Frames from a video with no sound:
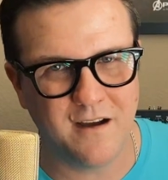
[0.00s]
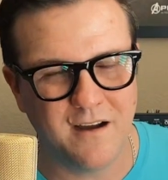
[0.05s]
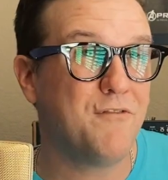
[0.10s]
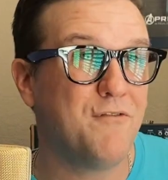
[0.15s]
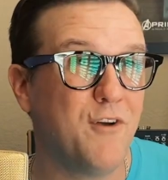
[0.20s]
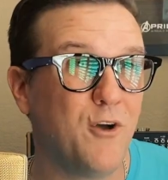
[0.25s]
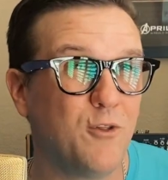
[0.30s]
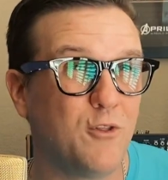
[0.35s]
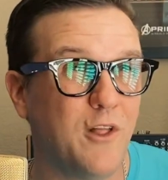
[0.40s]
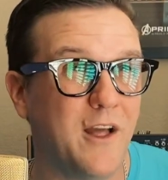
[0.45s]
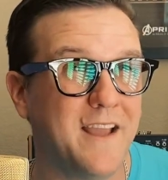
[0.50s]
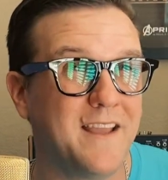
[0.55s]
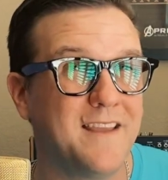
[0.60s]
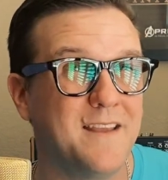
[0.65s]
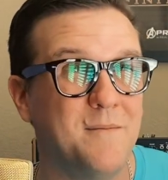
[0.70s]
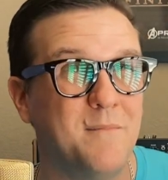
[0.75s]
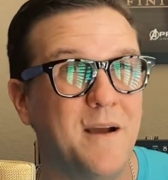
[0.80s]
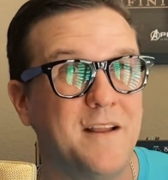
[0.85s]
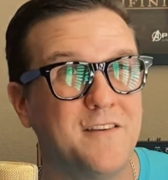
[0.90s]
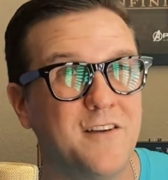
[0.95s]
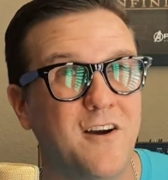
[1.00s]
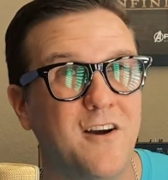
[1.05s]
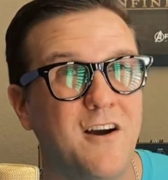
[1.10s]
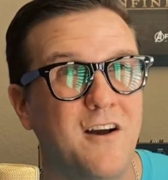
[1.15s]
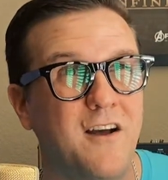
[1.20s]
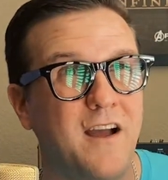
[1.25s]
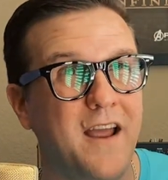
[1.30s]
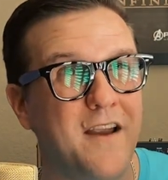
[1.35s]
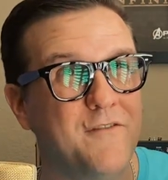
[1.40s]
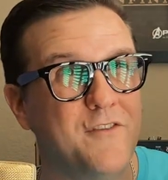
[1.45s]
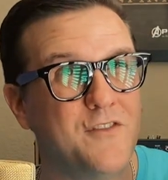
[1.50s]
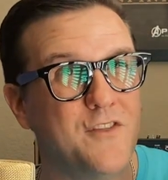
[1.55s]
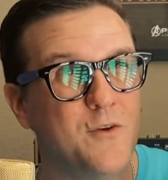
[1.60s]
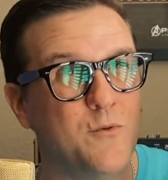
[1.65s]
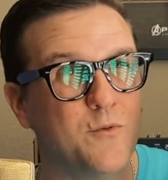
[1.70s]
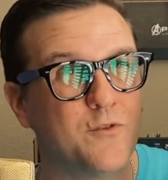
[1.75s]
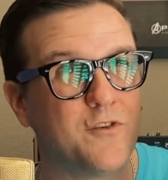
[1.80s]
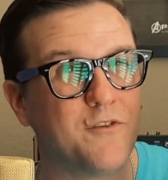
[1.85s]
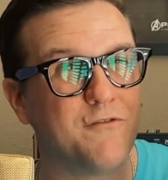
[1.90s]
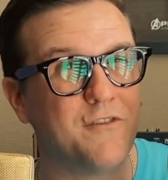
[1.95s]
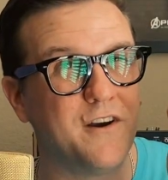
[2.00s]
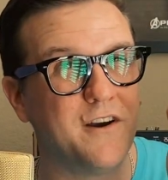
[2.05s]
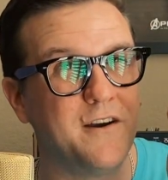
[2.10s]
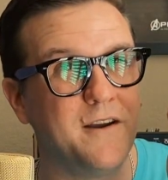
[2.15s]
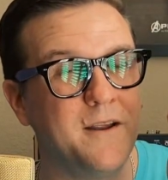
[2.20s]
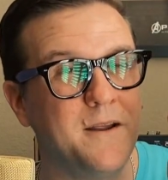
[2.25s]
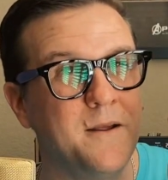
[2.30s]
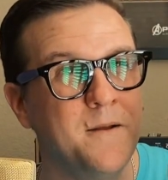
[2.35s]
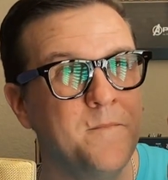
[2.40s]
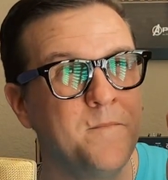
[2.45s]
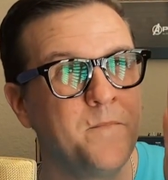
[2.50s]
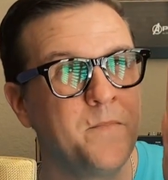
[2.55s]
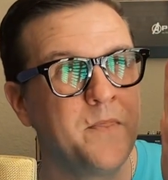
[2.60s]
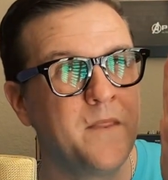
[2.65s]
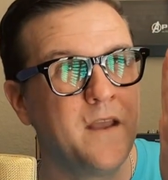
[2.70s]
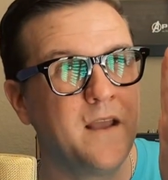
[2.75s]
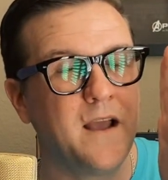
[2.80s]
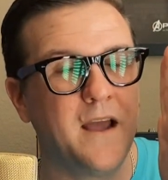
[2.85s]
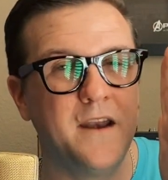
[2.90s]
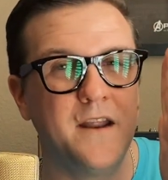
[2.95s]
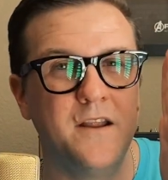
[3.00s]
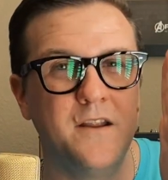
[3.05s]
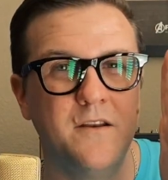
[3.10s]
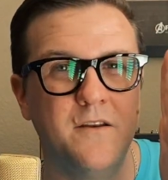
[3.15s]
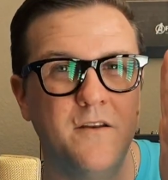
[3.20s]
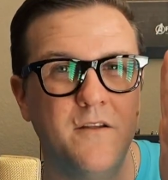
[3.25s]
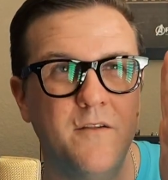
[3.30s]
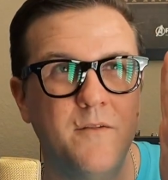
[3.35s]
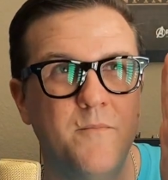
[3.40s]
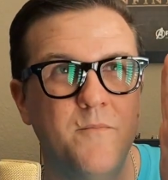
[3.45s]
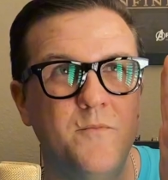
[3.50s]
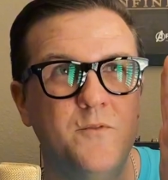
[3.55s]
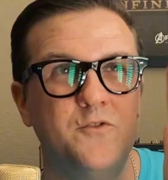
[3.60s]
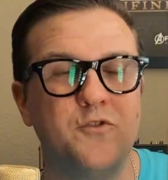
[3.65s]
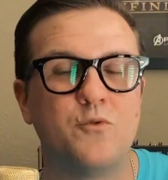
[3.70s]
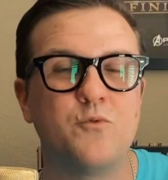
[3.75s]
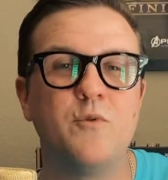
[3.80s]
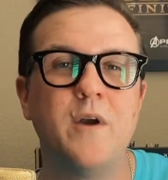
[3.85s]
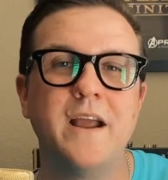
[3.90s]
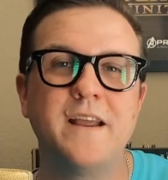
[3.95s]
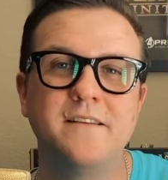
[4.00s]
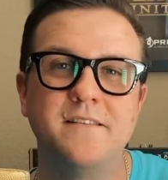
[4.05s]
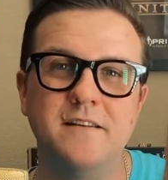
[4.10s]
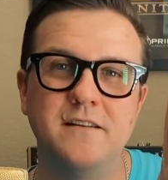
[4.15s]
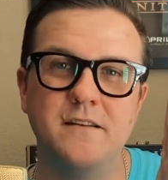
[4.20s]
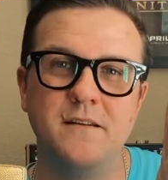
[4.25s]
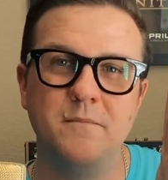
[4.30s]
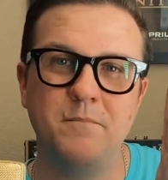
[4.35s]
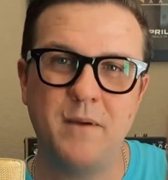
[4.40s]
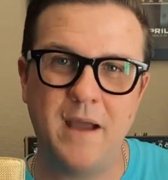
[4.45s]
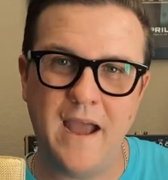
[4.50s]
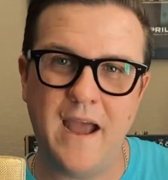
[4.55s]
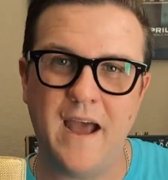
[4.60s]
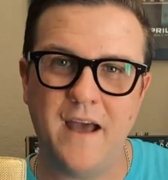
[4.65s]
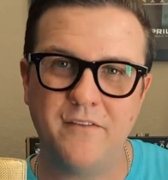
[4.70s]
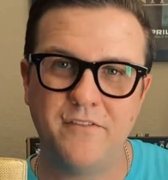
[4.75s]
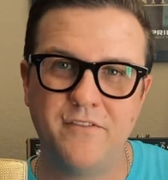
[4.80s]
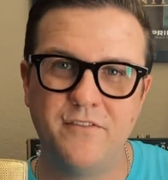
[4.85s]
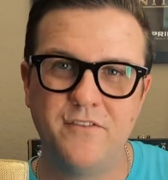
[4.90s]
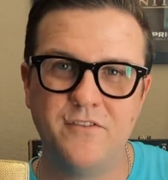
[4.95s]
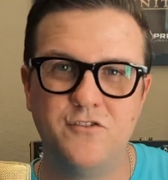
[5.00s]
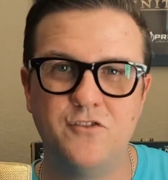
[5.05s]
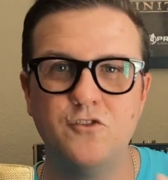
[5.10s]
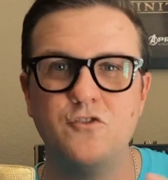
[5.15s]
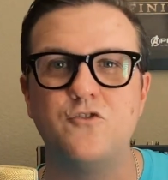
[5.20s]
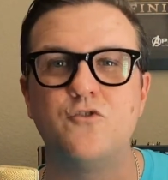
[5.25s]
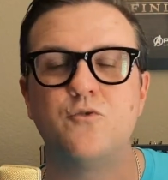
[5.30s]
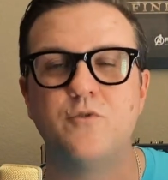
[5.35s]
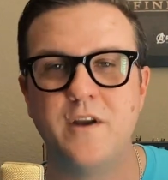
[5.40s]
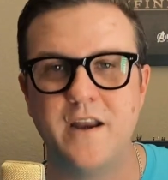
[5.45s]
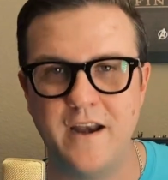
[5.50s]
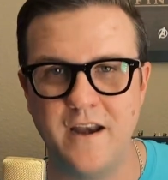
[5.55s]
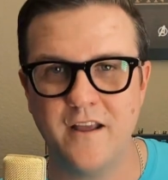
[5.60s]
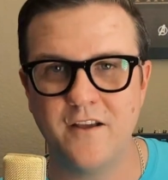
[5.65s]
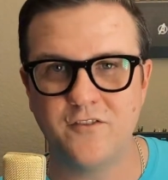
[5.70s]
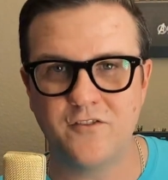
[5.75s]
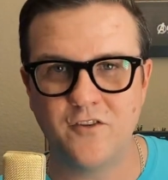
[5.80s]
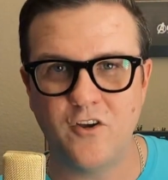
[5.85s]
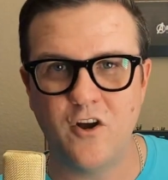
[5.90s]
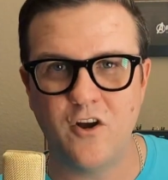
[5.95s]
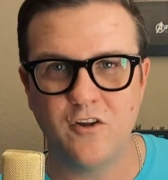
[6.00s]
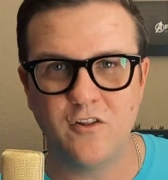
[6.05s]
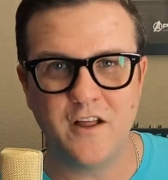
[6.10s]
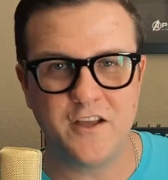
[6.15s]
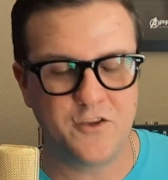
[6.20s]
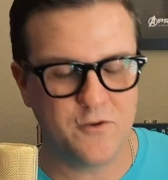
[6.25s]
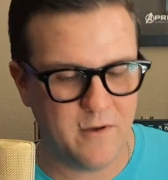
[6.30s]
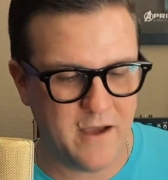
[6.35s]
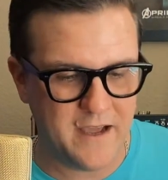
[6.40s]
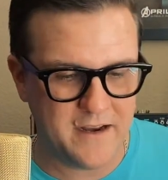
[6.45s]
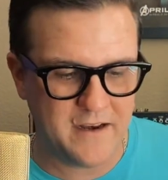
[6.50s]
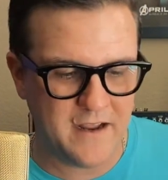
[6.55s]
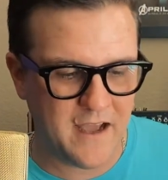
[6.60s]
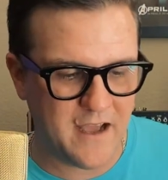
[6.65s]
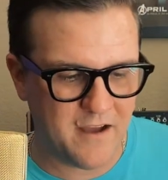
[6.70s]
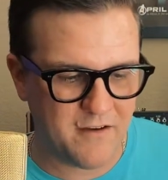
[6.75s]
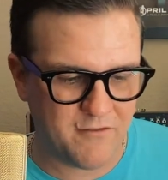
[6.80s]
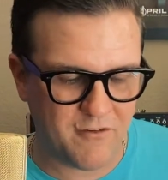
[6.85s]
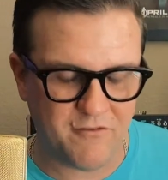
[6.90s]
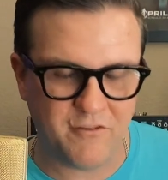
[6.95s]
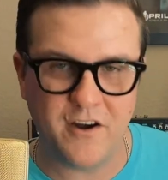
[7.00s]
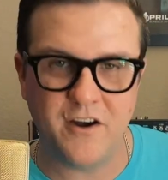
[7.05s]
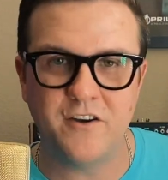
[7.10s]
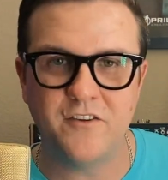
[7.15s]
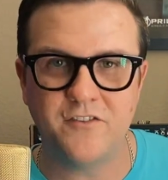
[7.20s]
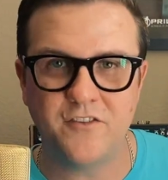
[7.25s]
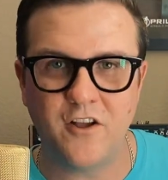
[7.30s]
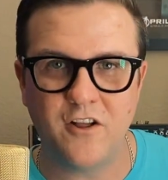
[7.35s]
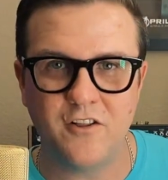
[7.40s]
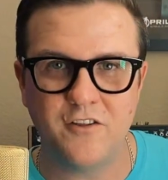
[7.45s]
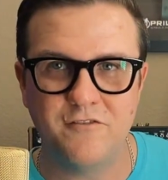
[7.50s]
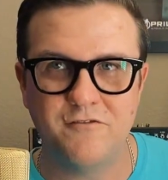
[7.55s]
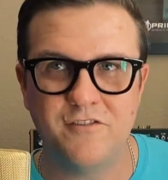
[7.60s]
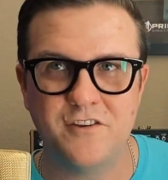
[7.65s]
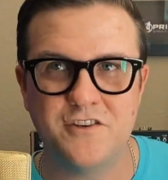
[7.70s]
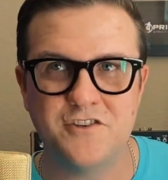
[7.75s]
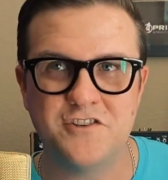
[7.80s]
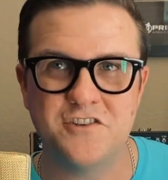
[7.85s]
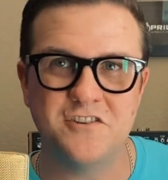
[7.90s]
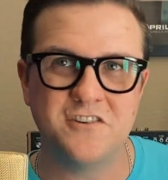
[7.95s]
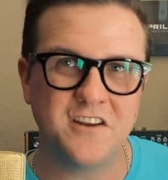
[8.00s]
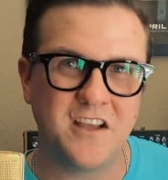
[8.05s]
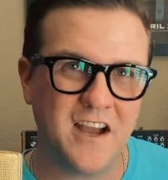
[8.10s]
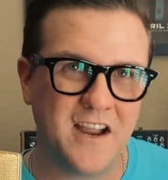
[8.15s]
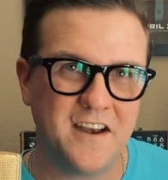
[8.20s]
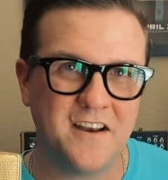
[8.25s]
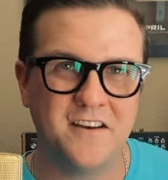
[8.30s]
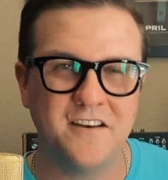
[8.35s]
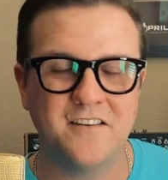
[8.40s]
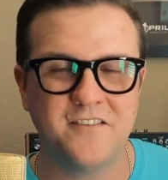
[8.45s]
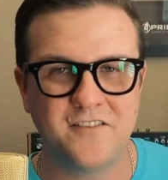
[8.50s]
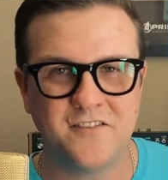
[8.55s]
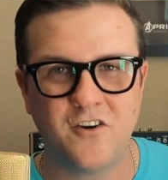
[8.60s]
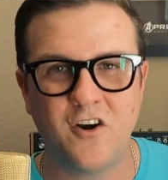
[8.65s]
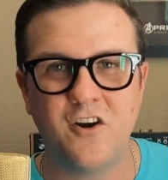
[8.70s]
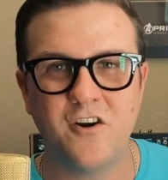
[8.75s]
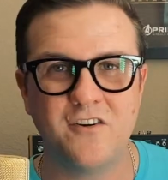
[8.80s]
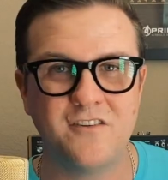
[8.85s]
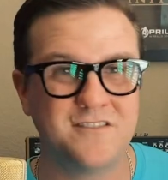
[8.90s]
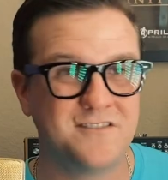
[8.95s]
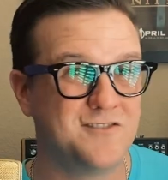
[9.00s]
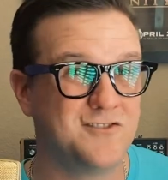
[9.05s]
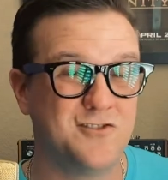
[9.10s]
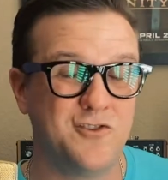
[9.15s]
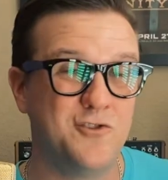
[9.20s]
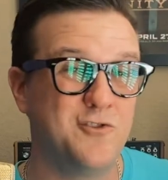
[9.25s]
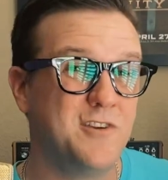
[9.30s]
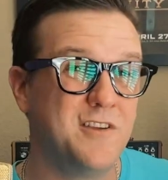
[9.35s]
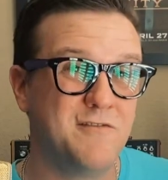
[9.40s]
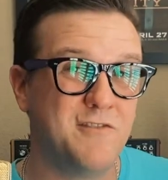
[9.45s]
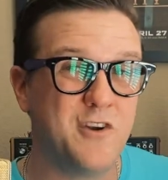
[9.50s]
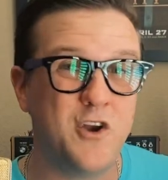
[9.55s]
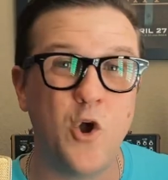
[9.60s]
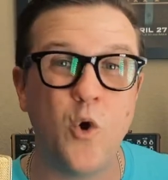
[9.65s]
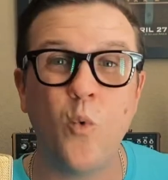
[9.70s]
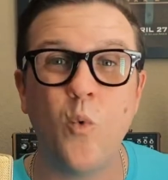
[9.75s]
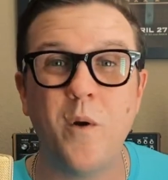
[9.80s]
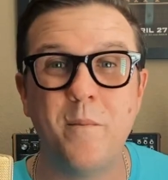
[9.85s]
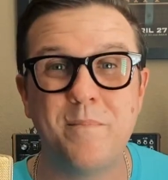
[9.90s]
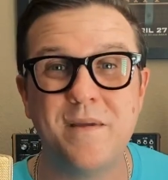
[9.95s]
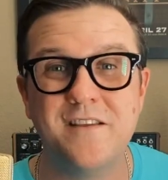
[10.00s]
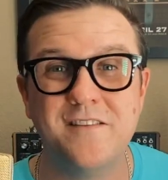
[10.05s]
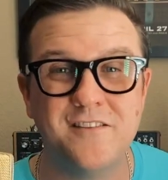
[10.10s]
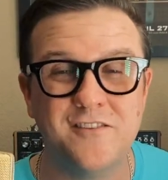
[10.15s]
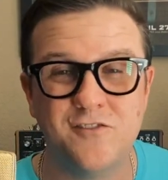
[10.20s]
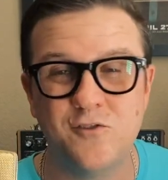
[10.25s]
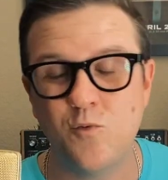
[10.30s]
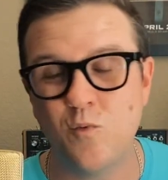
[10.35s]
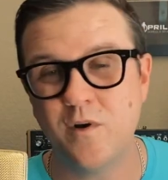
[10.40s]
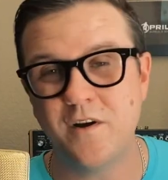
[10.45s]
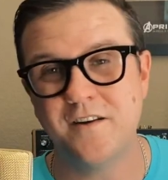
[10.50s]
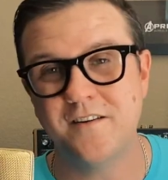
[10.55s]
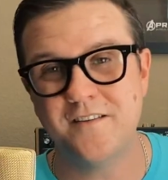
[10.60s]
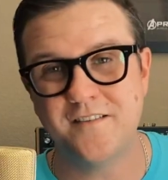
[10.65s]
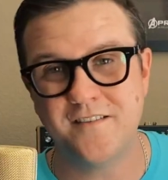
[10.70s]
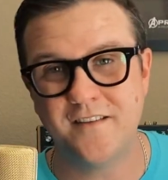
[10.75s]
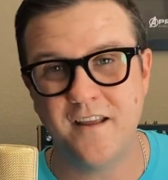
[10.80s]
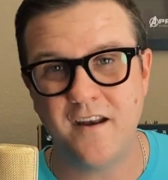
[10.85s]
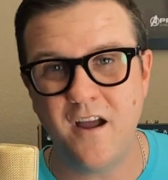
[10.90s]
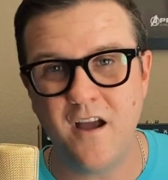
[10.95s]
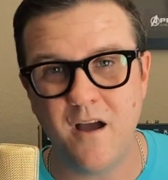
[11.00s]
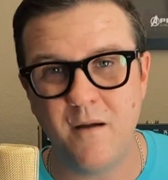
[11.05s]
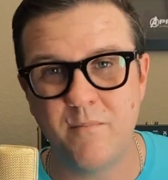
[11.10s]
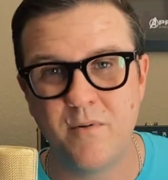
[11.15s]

Felt like in my DAW, everything was a very kind of directed path to creating a song. Like you had to have a very solid vision kind of to start so you'd even know what pieces you wanted to set up.